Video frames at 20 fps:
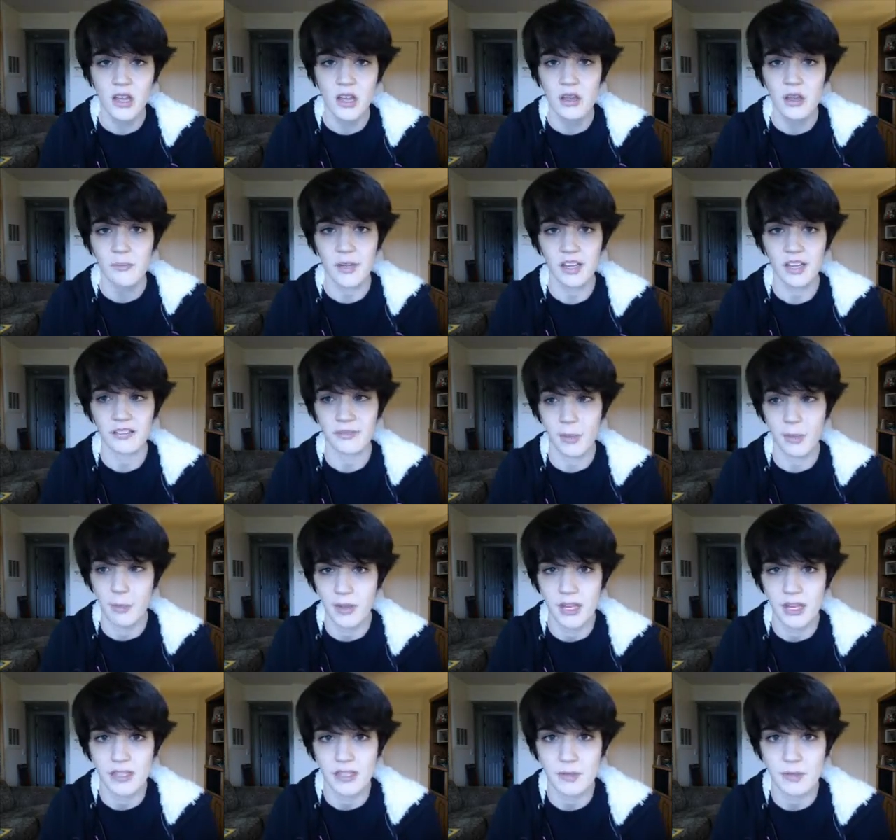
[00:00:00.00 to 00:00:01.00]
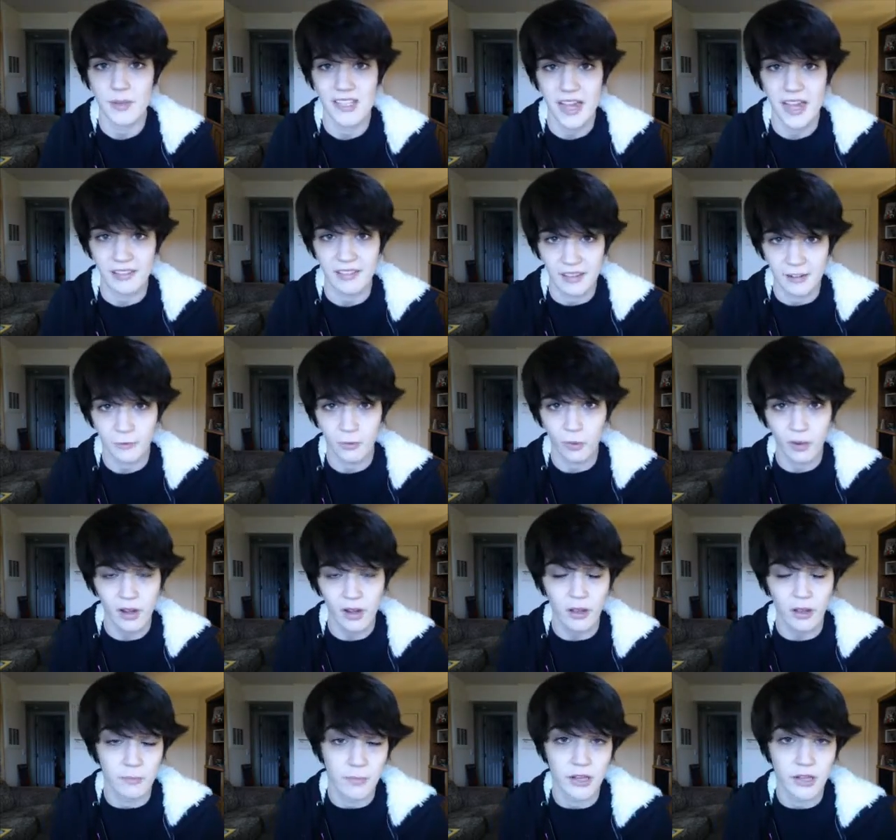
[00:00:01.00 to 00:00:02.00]
because women need to be tested for it
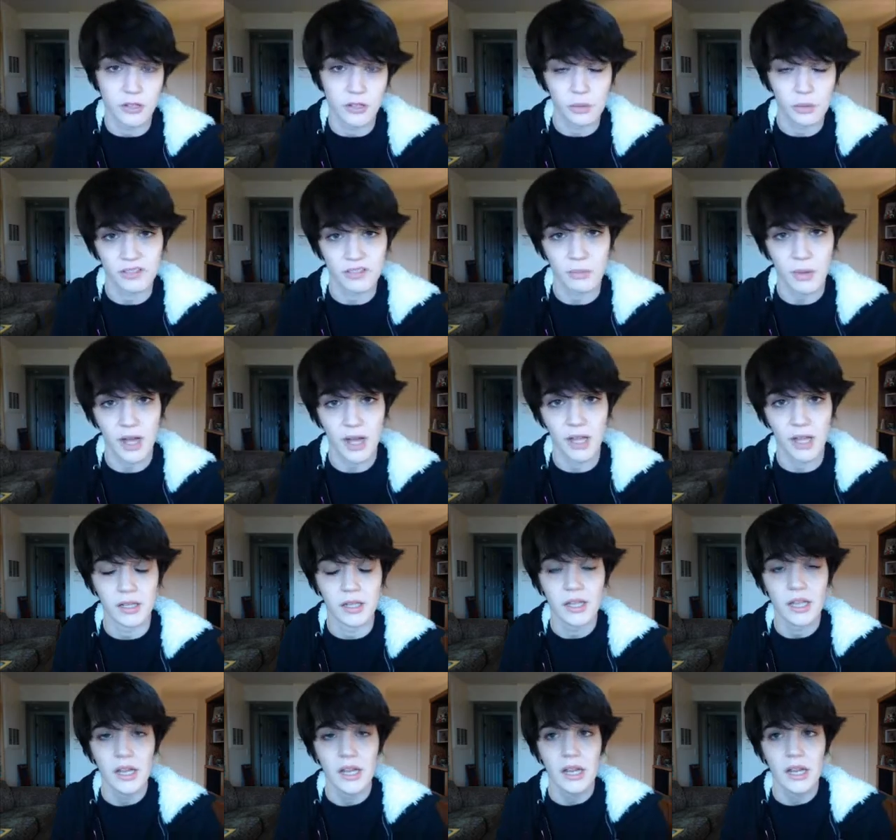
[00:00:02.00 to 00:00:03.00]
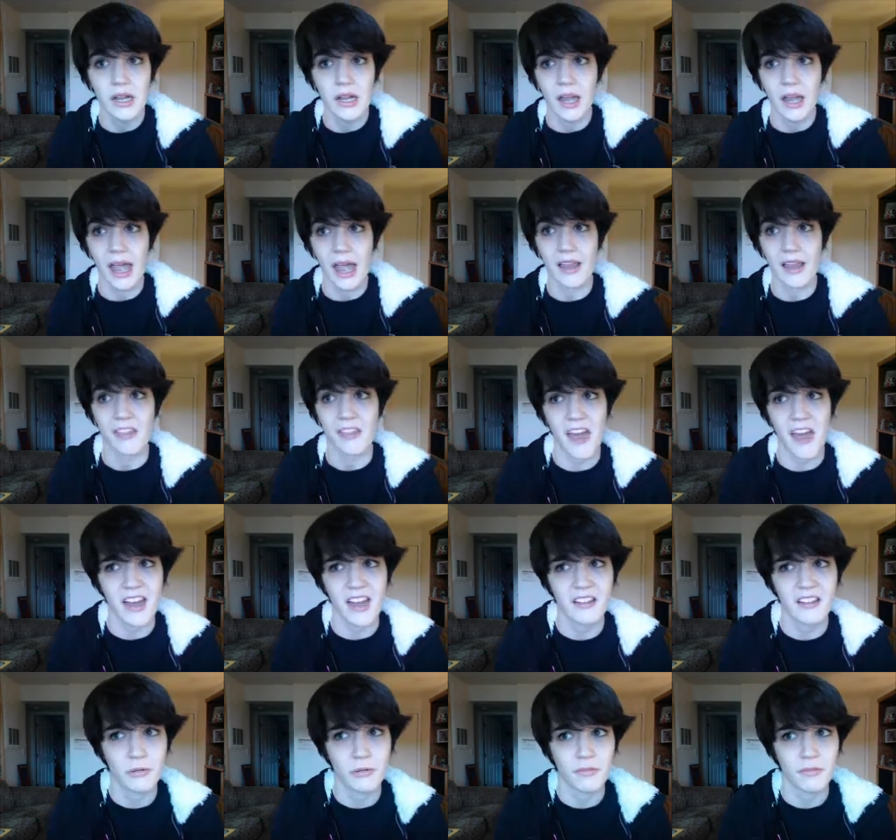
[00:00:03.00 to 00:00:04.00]
and men do as well. And that
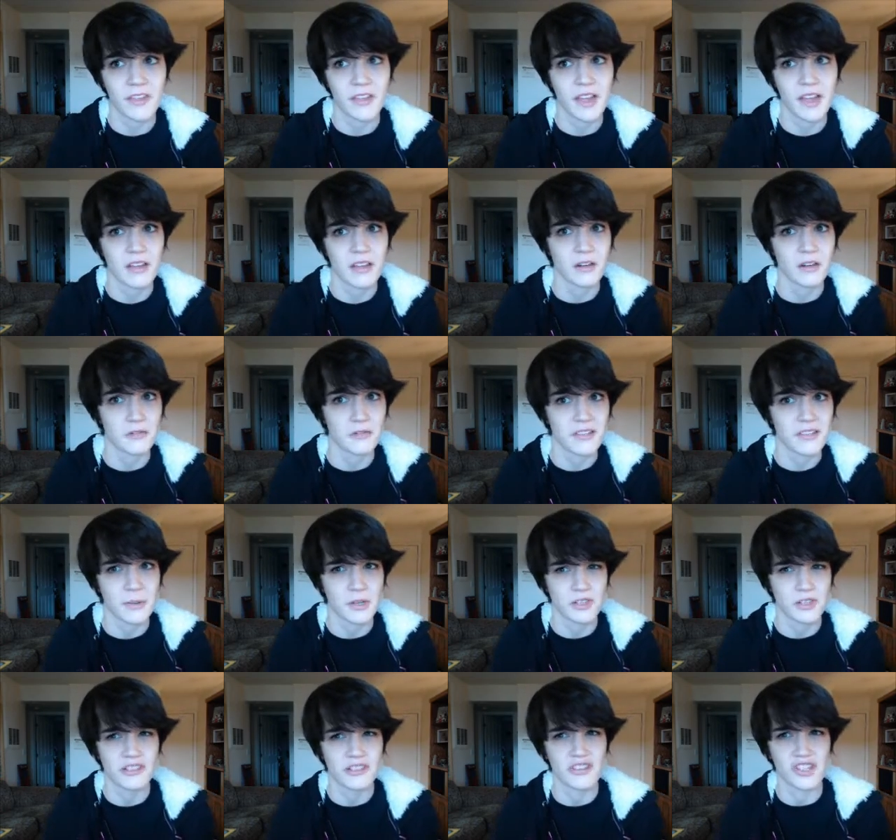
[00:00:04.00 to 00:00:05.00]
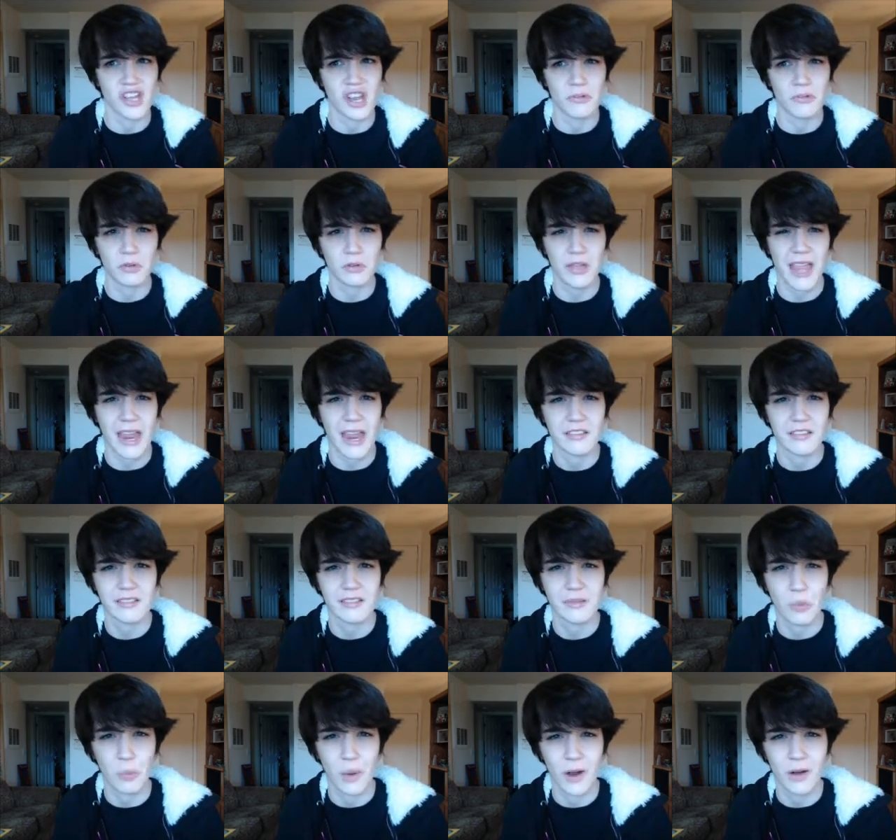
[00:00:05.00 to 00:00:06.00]
sort of thing I can understand, but just general cancer
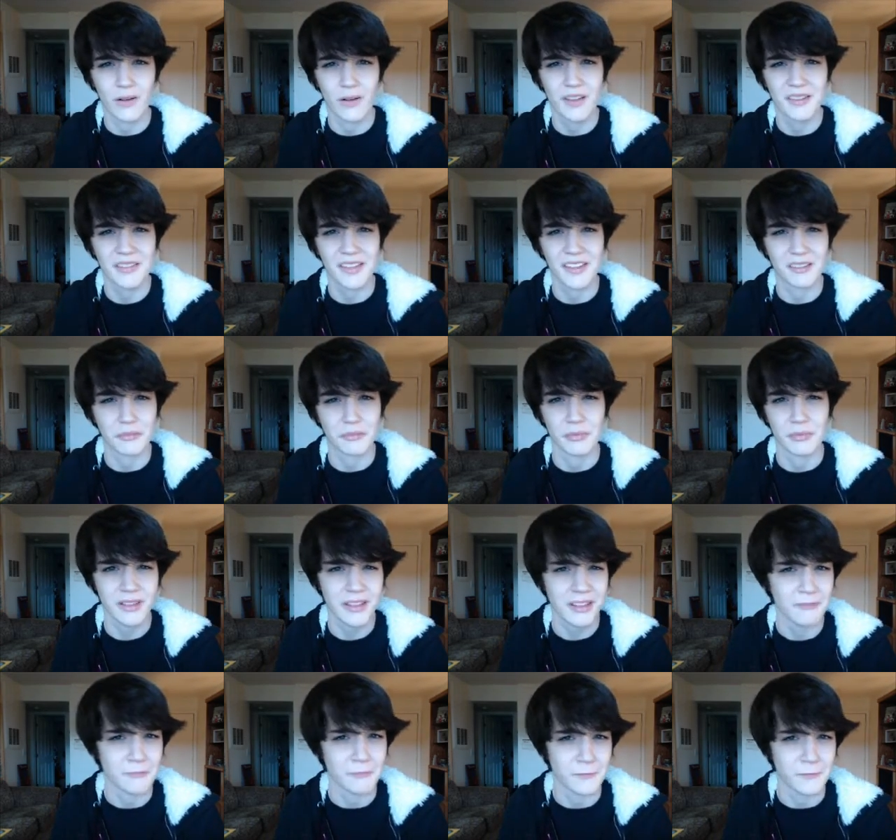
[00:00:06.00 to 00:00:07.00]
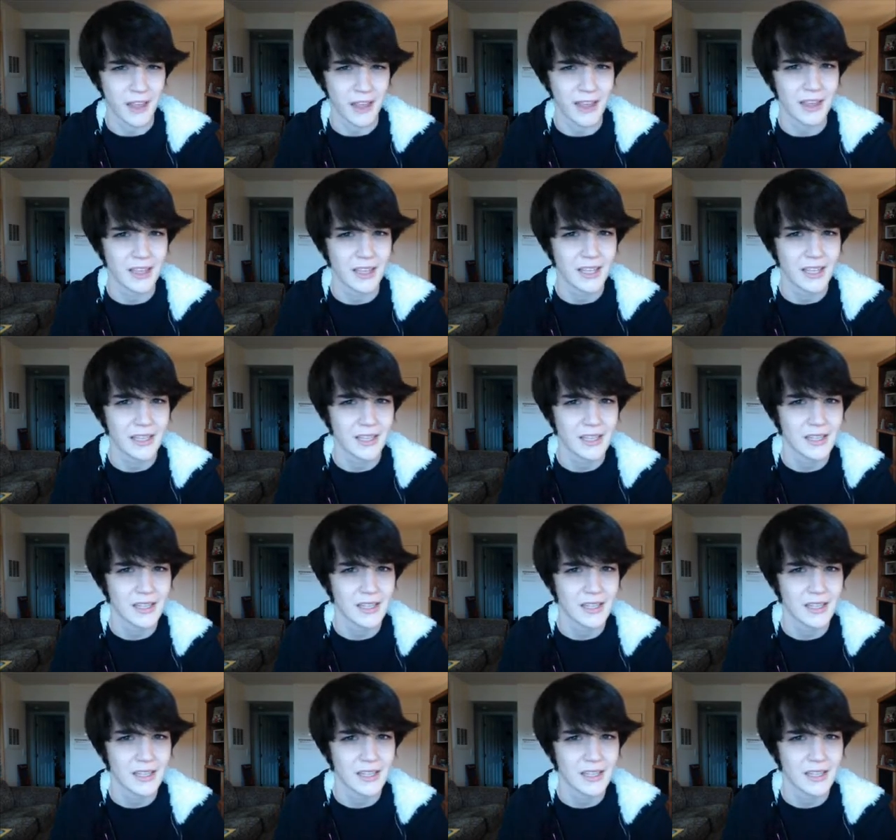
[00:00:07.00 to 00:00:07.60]
awareness, that's really vague.